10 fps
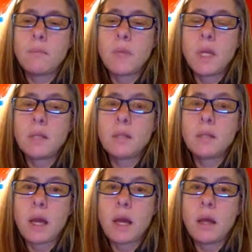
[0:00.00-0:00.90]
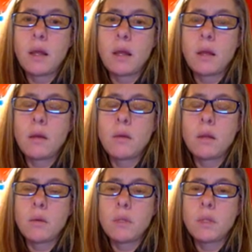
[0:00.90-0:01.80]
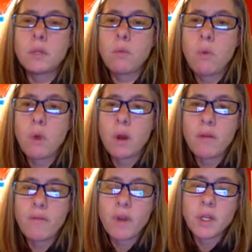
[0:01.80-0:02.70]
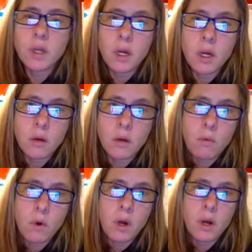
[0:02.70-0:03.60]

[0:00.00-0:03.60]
is that there was this war, the French and Indian War.